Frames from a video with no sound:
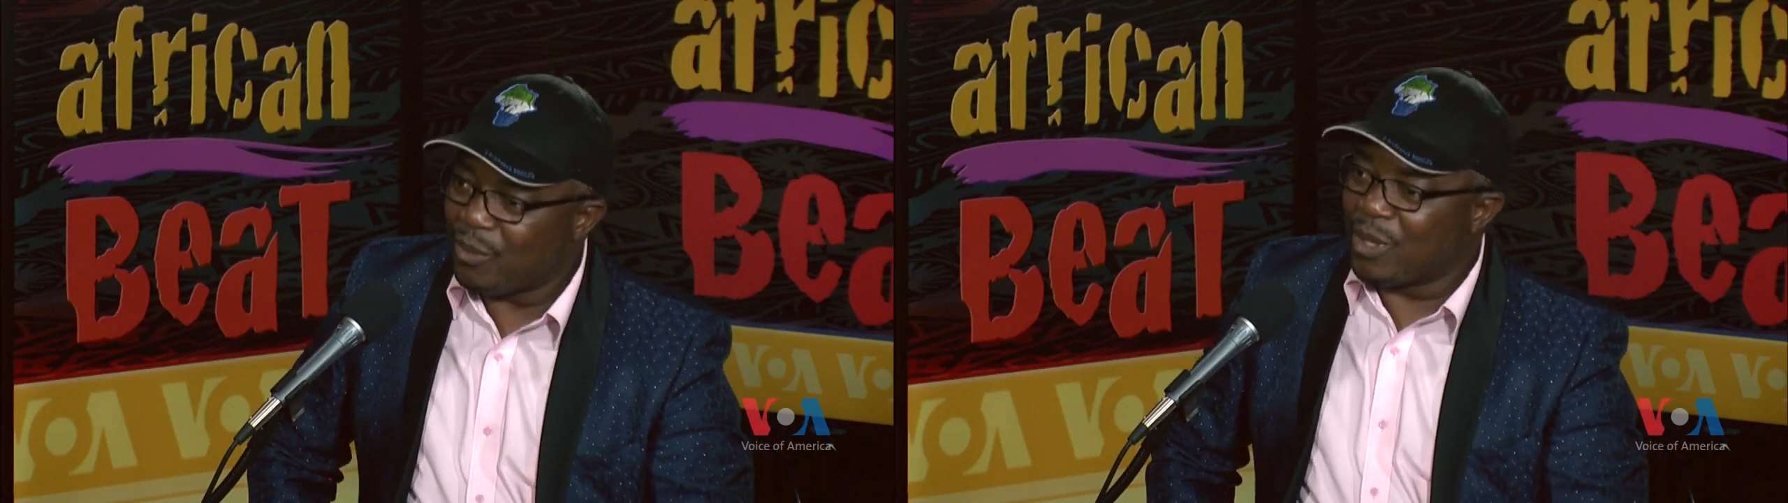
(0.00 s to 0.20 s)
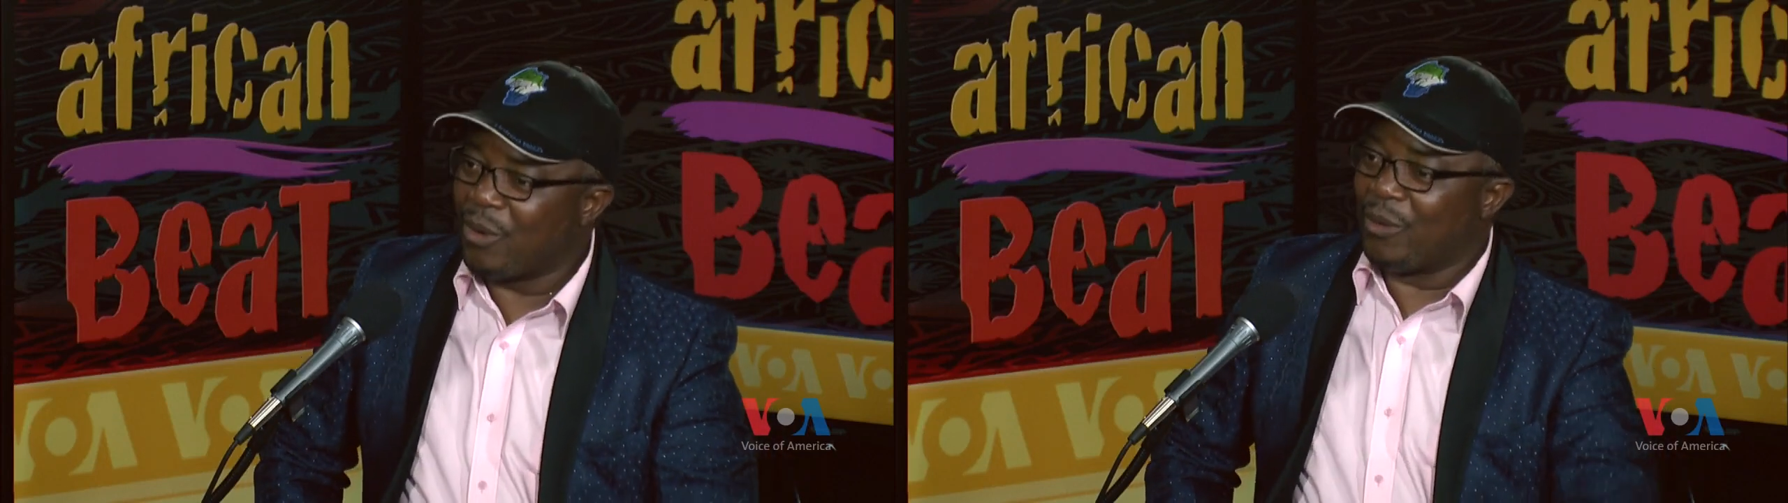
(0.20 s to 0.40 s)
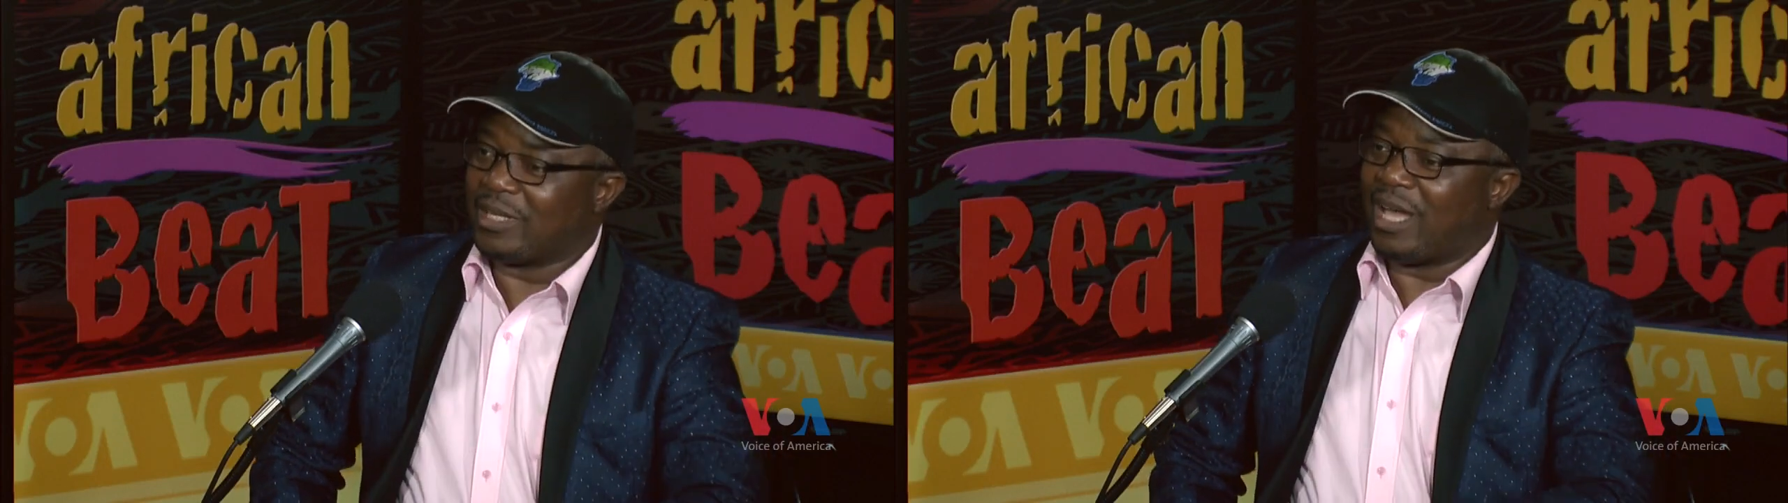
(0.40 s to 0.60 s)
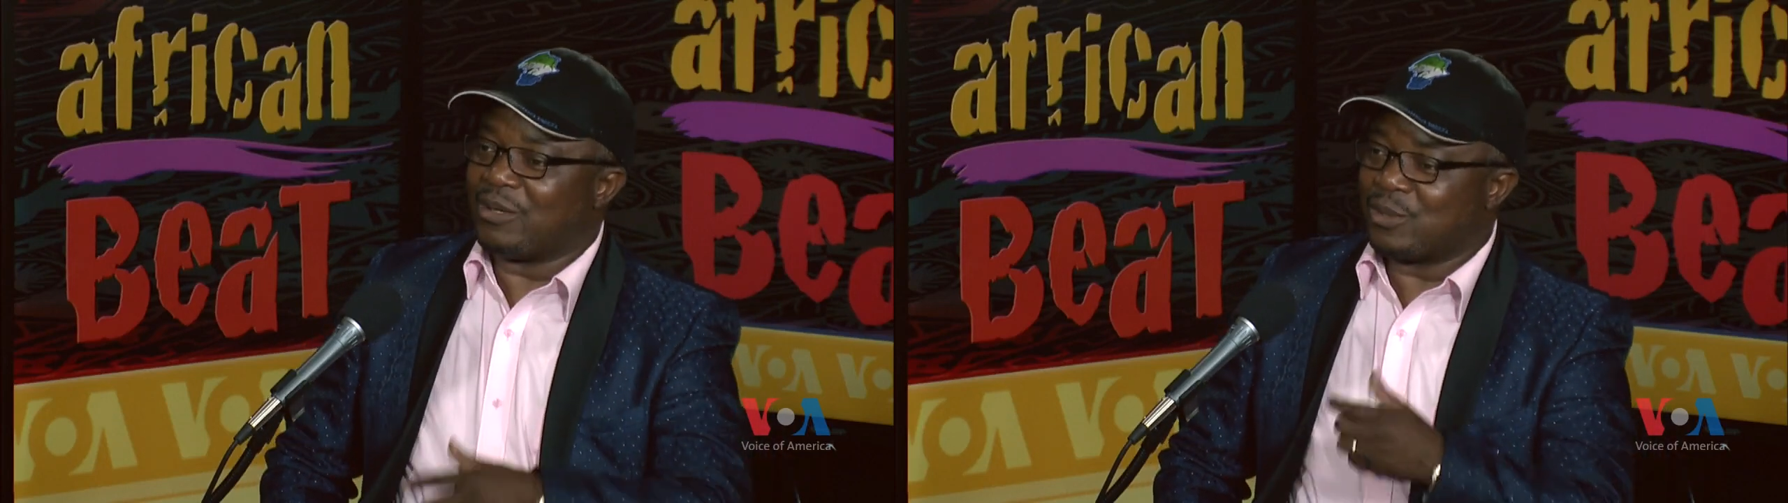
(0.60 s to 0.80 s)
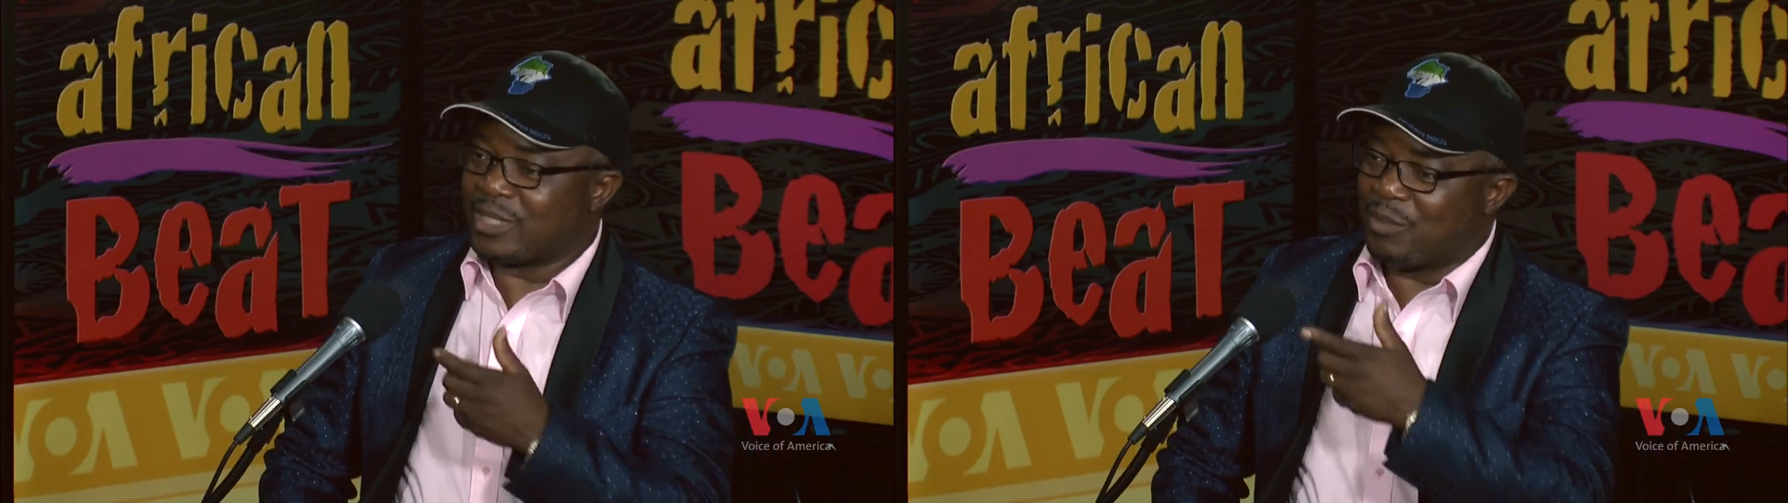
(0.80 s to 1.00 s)
are we going
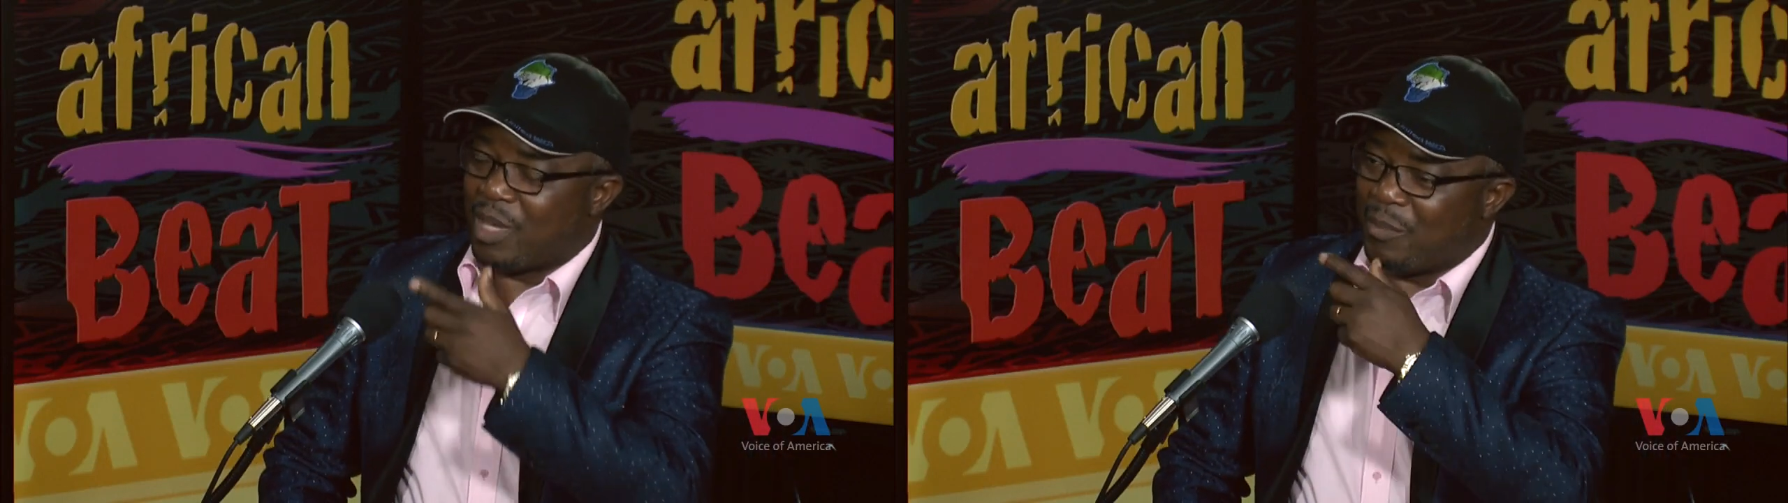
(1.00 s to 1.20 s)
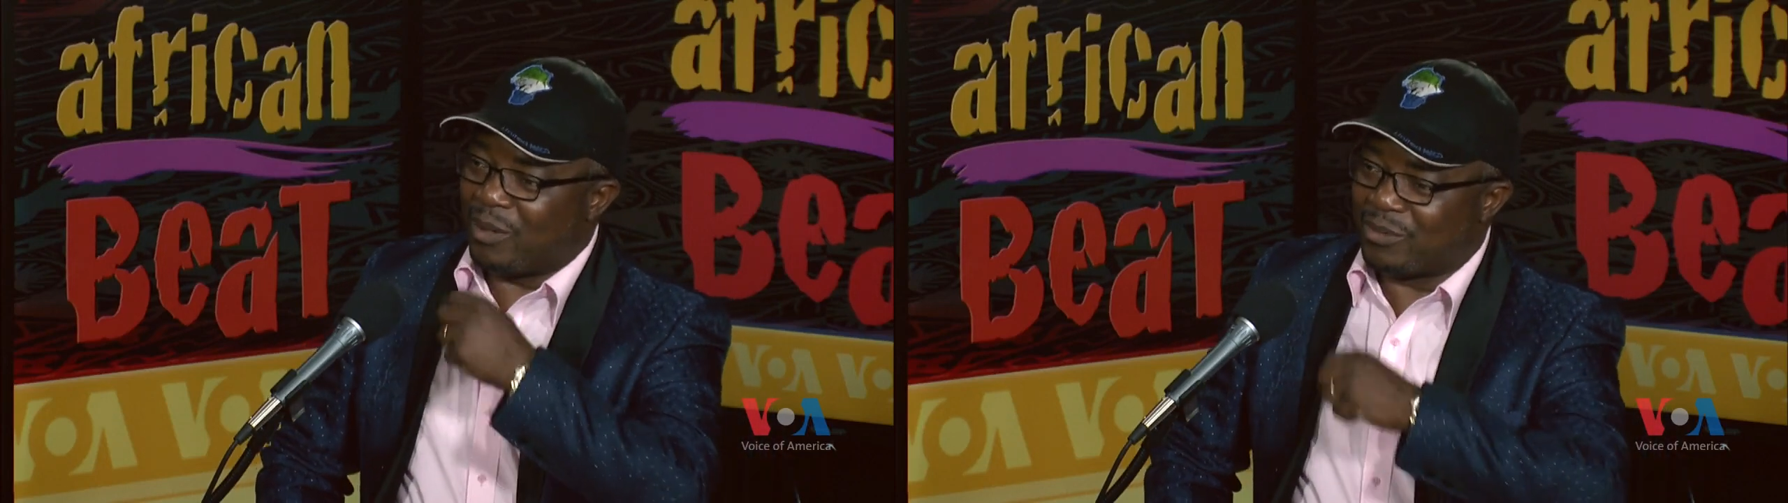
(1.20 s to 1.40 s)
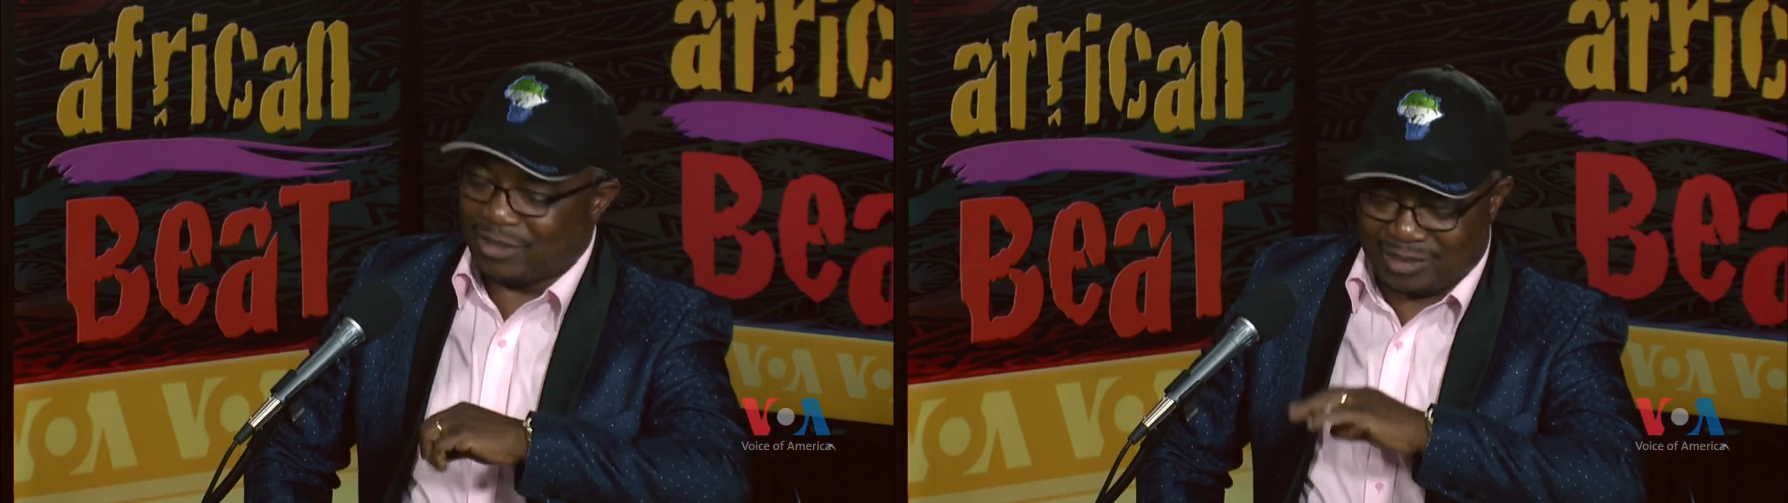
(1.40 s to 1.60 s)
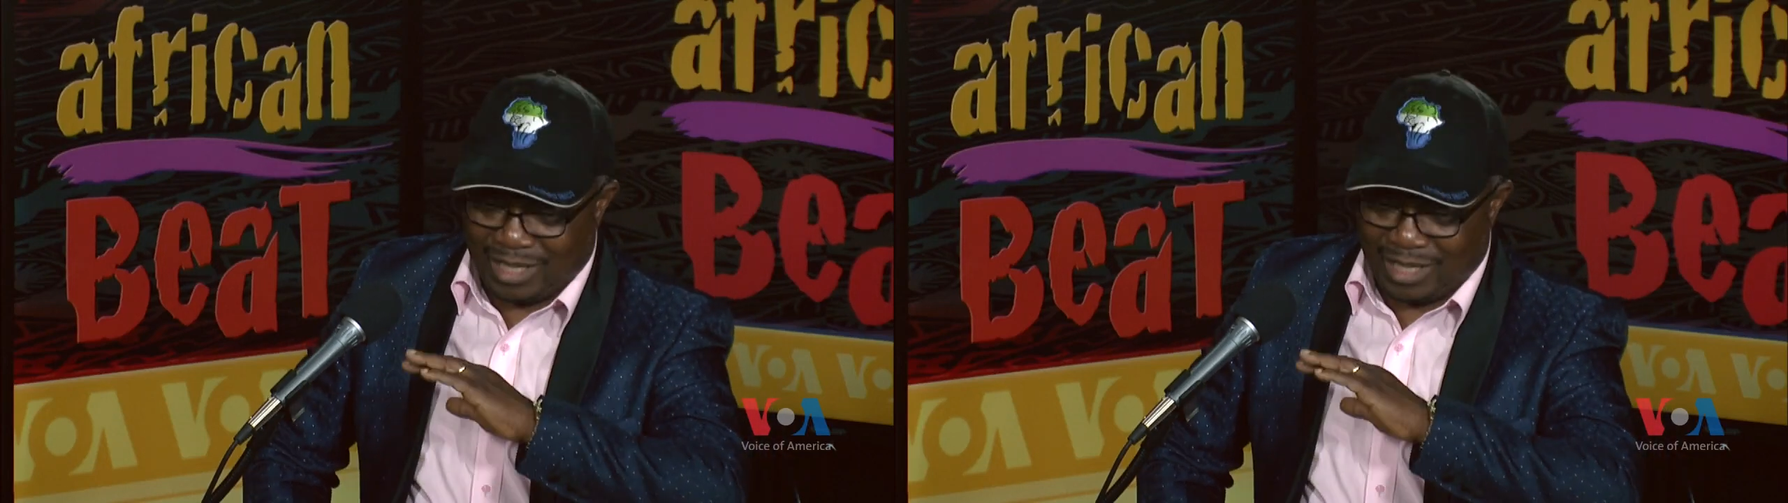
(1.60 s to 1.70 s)
now? So tell me about this.